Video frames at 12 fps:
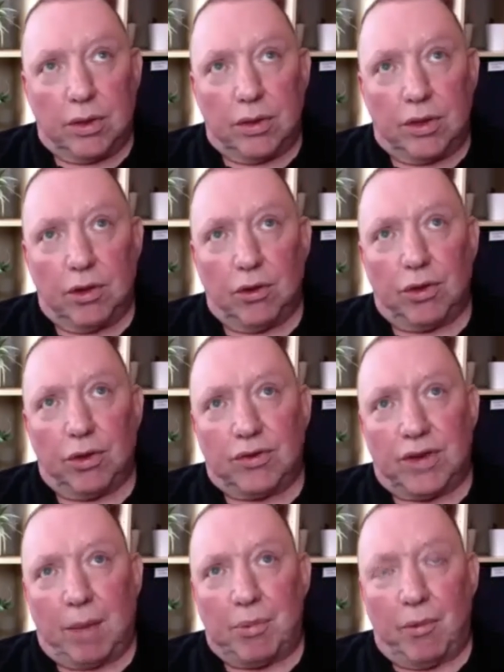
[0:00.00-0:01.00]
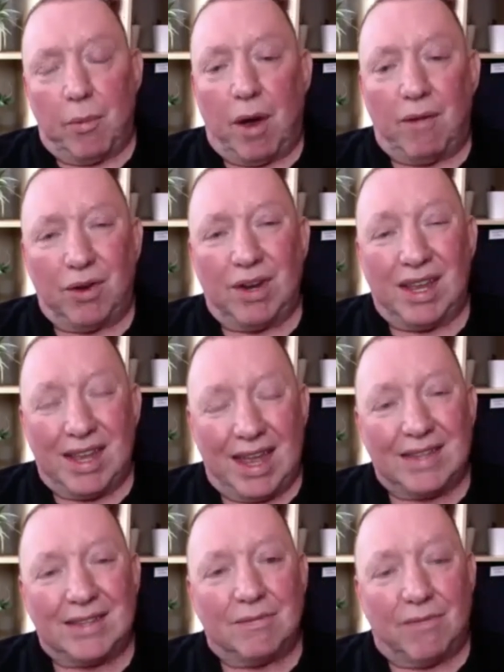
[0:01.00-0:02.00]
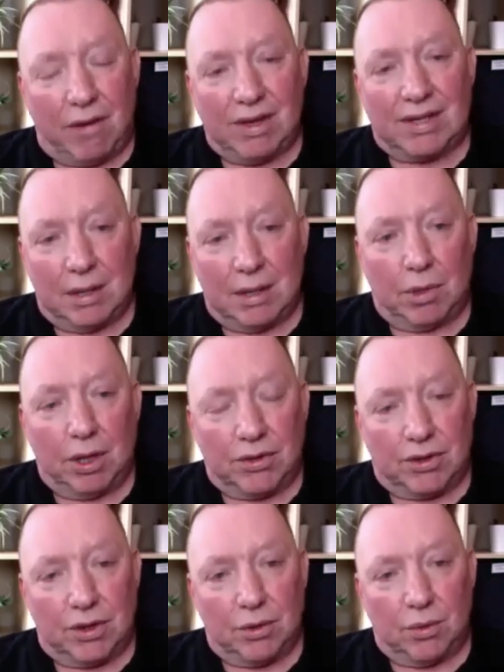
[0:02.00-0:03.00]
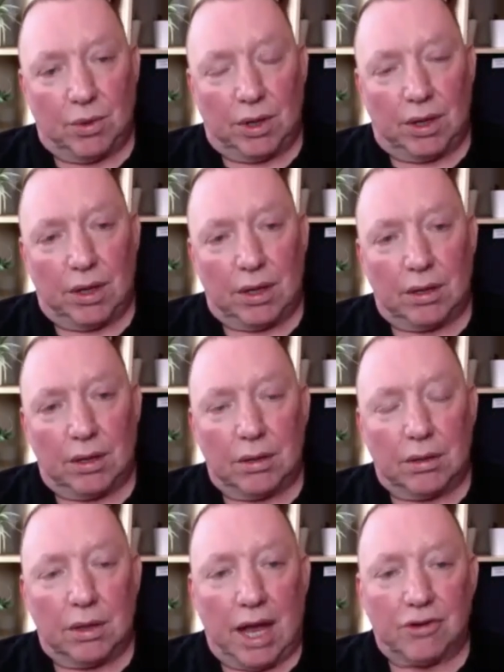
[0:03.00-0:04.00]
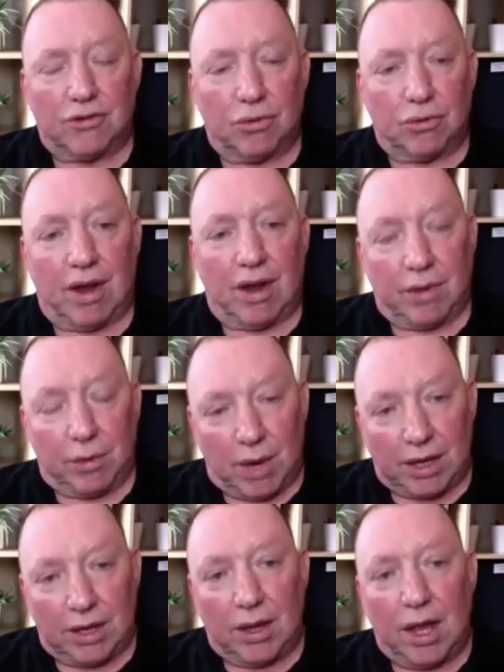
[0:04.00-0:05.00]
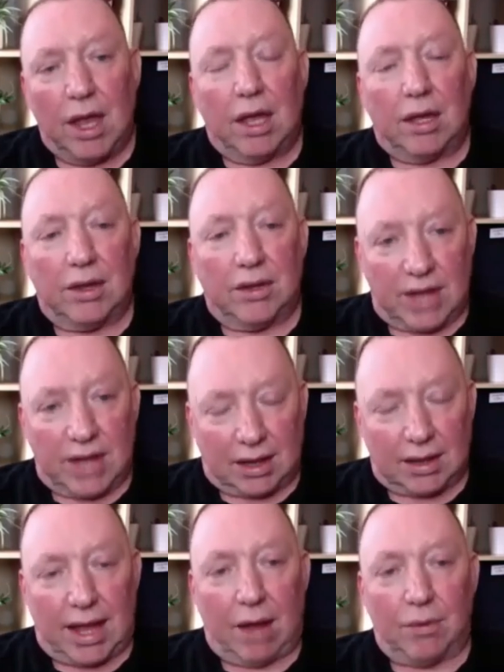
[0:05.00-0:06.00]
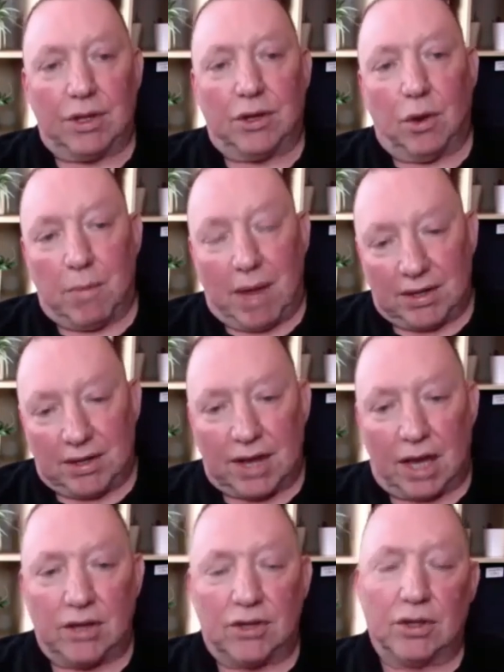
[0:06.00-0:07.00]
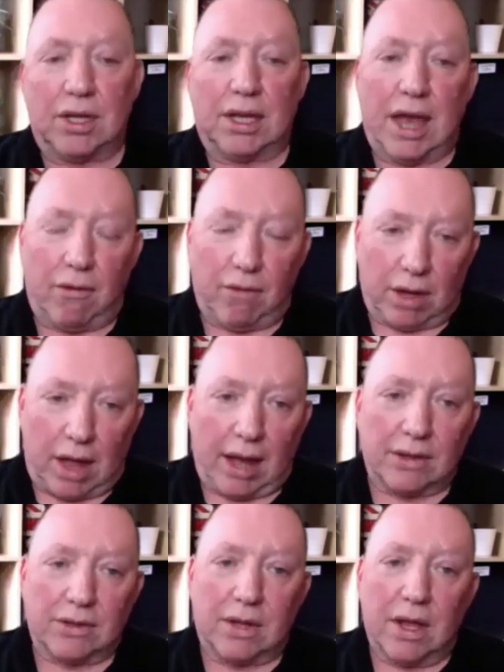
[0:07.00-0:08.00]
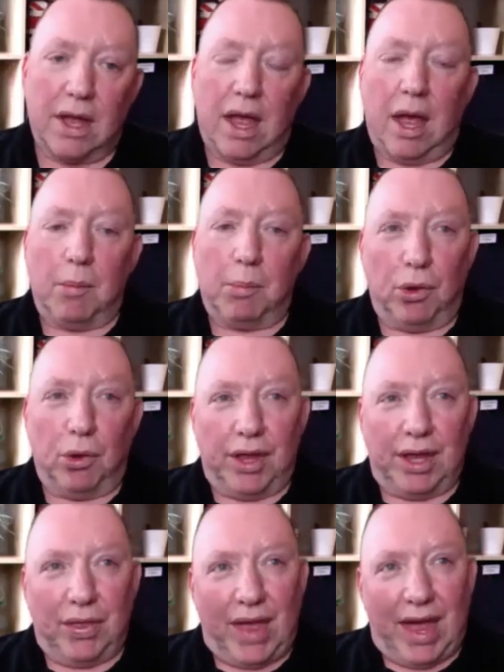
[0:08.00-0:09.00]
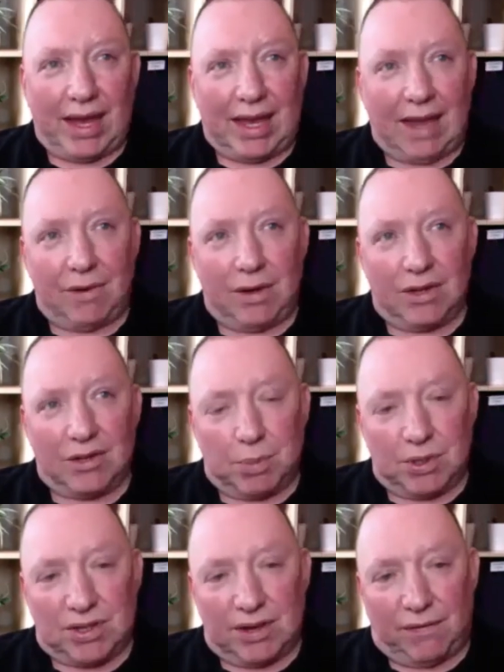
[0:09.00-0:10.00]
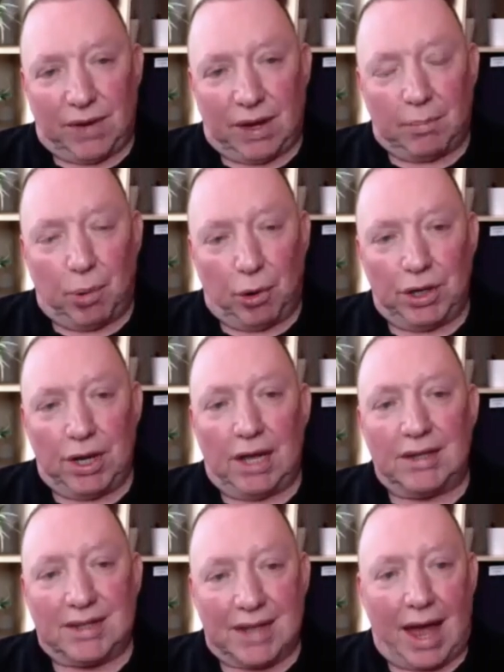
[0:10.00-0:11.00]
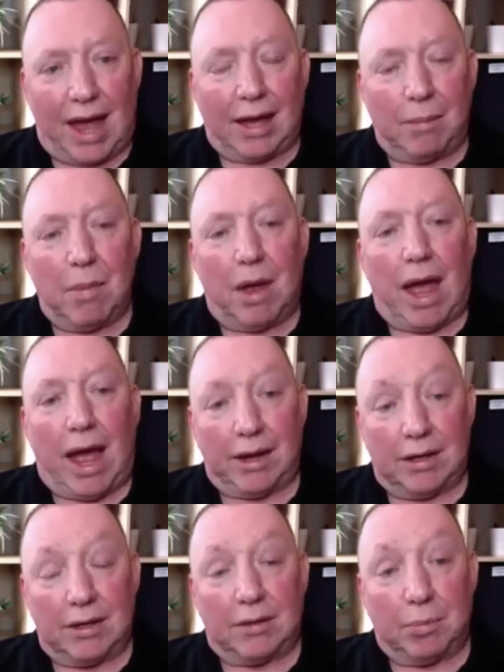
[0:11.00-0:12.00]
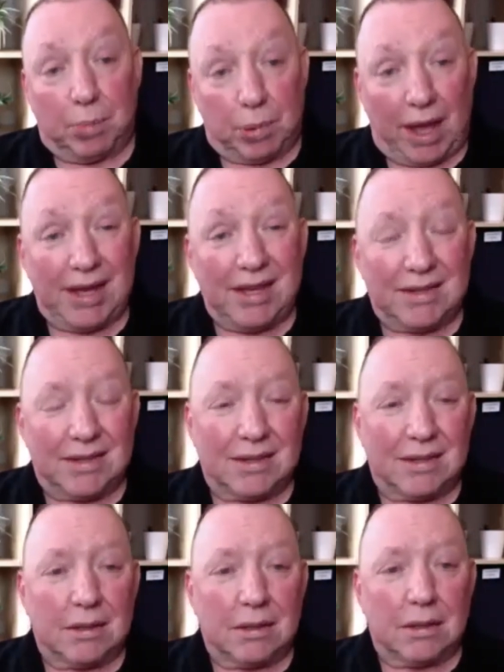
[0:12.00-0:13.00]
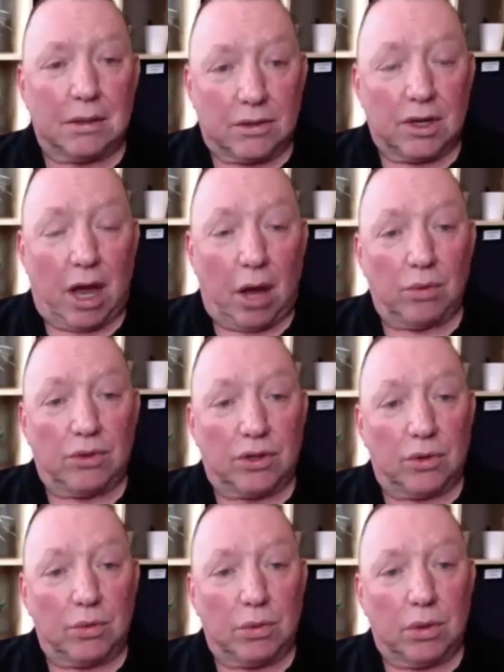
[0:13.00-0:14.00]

the other type of remote viewing is very similar to uh, astral traveling, where you, they settle down, they do a meditation, they get relaxed, but they're, they're given a specific point in time and place to go to.